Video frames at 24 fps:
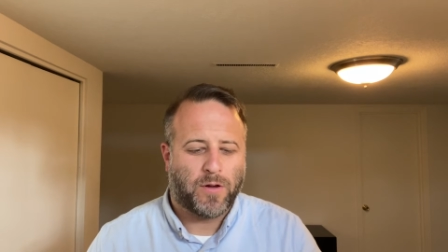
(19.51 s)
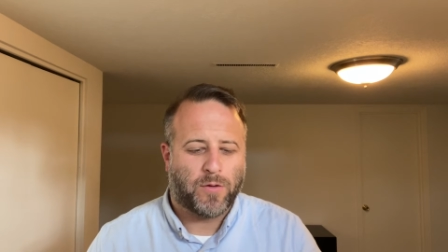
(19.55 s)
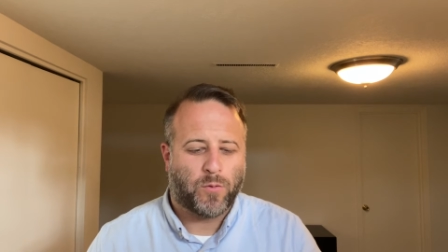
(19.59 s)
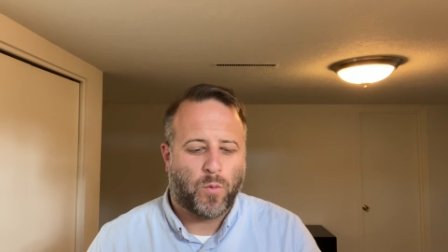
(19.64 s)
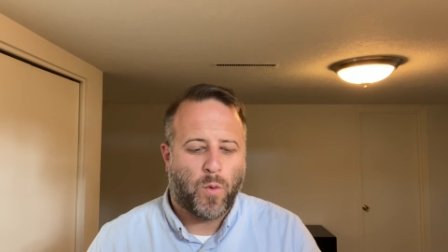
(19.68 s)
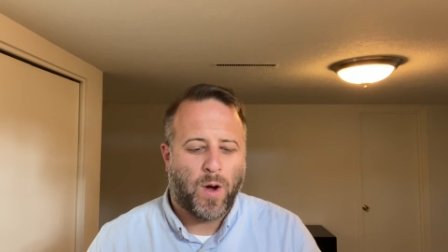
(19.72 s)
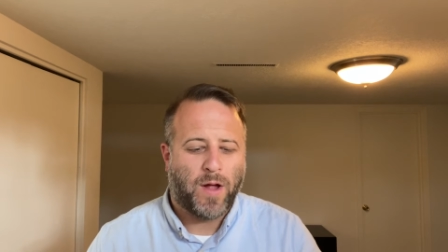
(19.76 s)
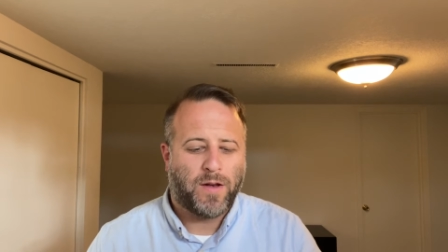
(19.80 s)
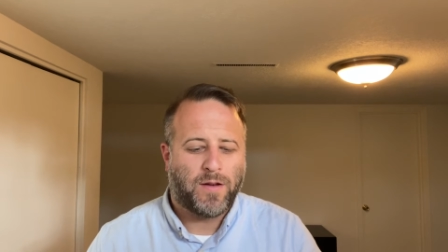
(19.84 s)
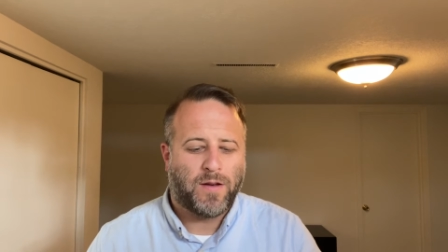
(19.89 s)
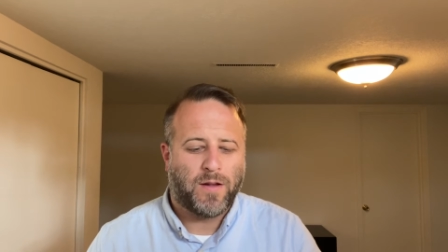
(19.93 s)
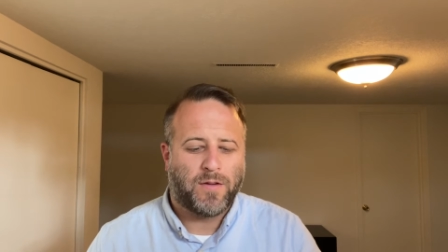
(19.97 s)

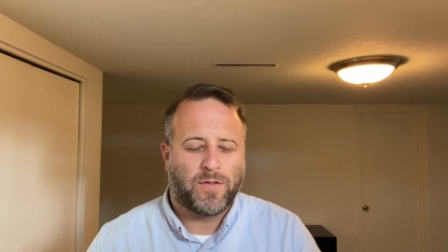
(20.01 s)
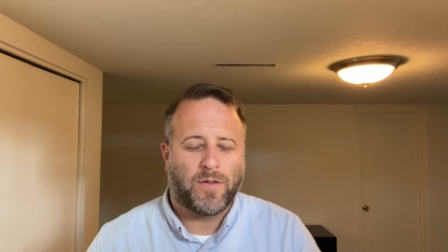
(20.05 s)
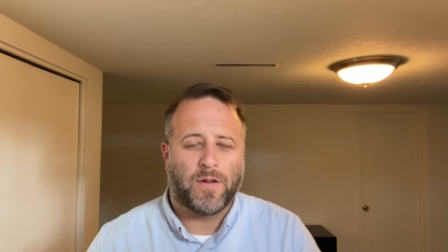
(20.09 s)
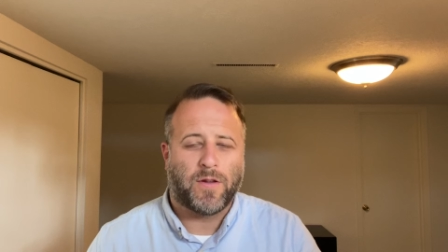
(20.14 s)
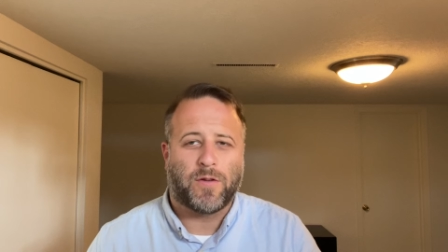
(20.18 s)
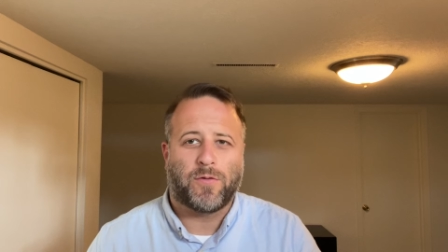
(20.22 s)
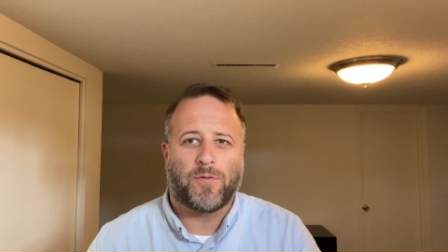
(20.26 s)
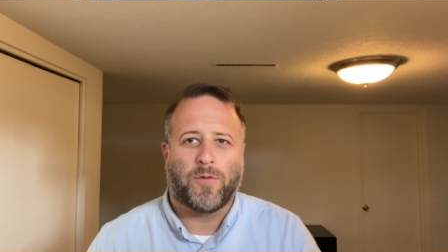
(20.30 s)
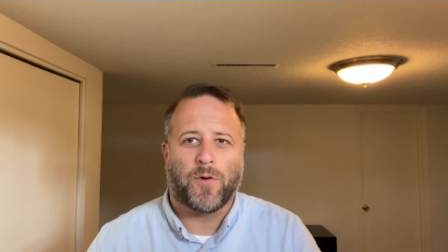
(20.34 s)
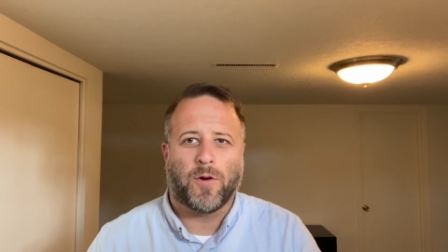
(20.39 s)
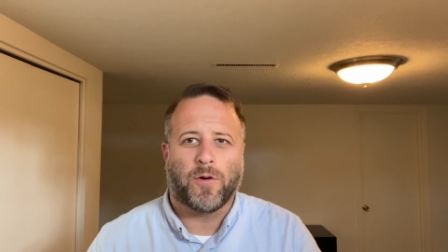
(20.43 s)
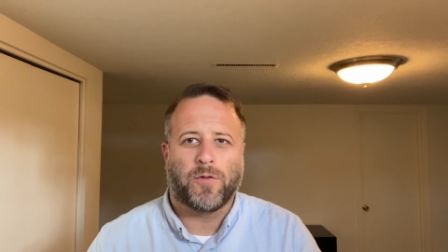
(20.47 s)
what does this
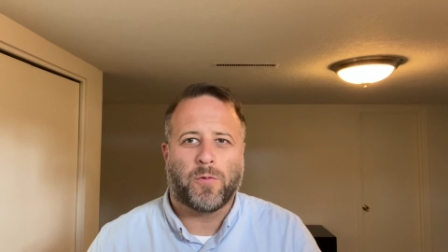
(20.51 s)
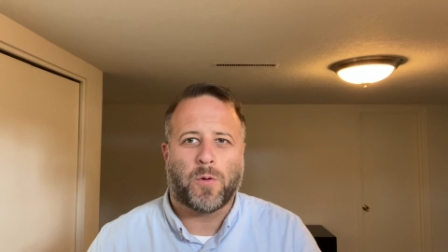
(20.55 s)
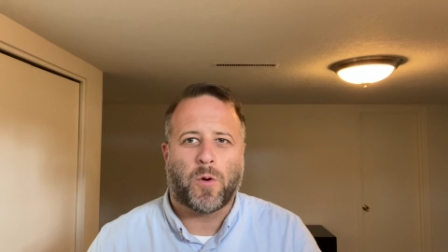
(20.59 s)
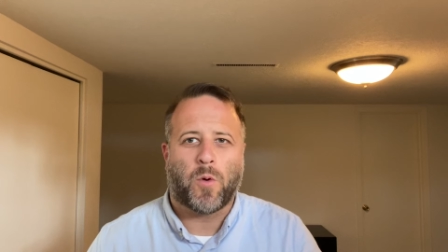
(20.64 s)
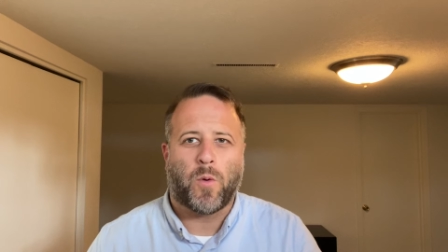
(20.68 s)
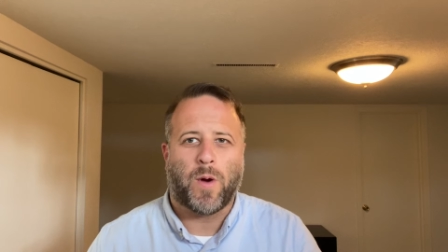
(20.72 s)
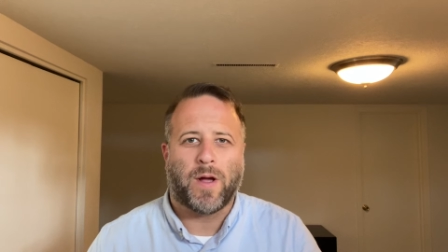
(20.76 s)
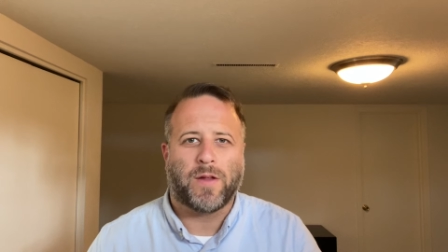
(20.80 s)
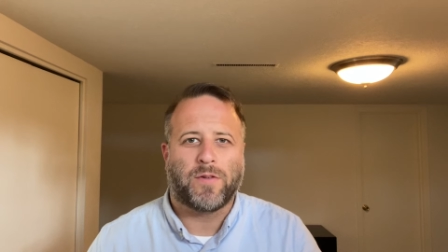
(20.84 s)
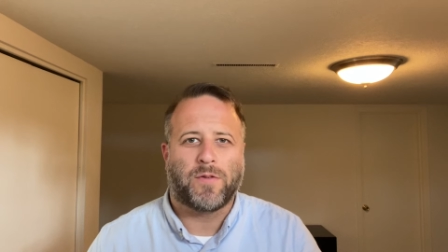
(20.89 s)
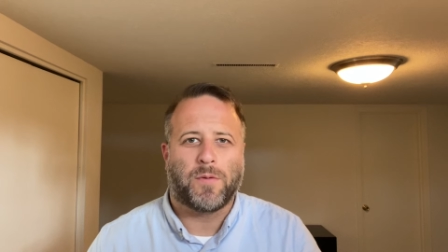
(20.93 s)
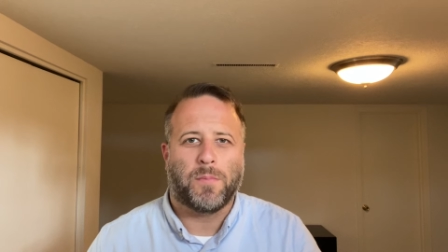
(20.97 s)
first
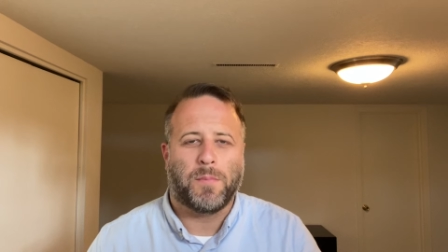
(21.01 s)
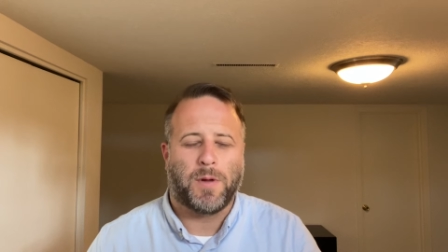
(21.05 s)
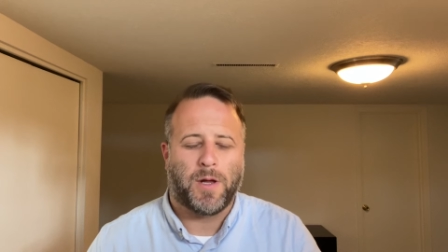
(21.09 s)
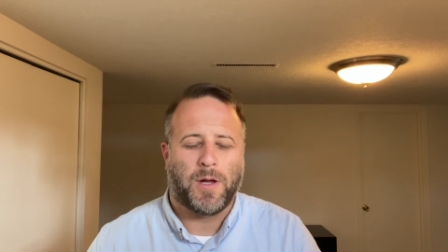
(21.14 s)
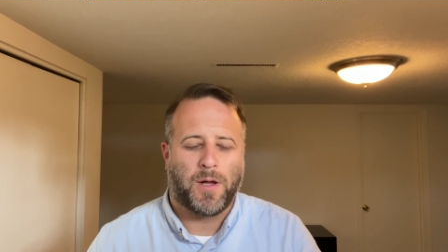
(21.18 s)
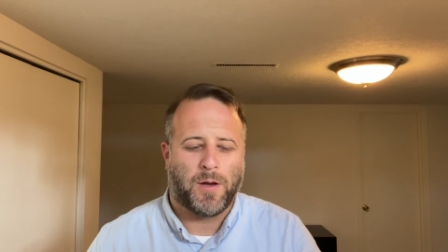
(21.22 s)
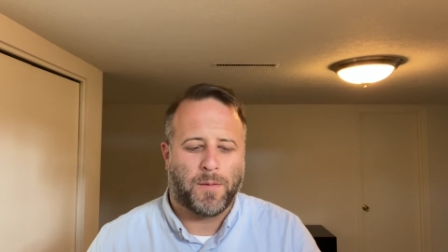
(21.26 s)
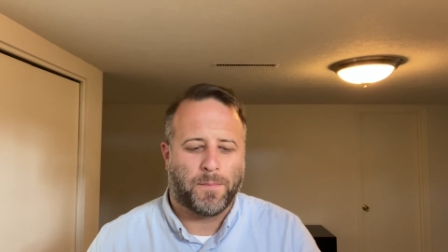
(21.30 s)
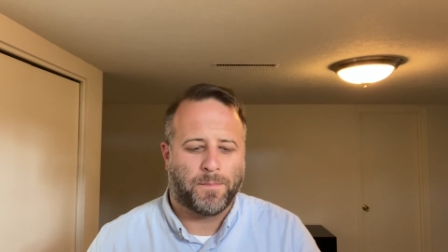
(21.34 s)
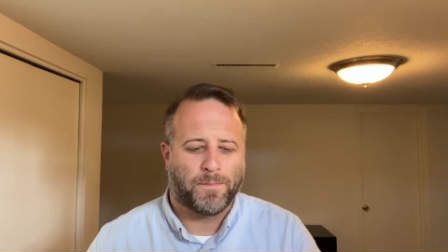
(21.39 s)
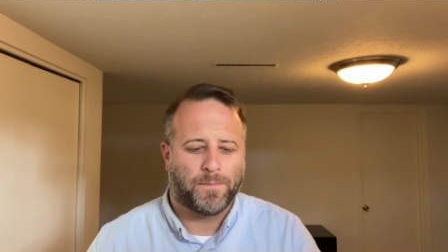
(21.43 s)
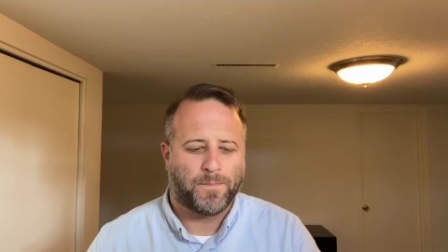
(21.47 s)
request
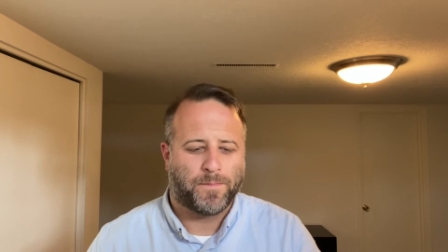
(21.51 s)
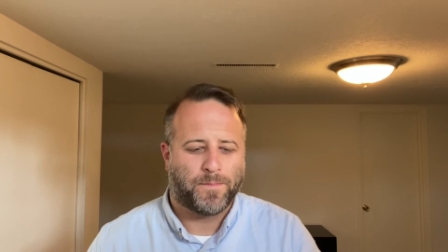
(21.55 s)
mean?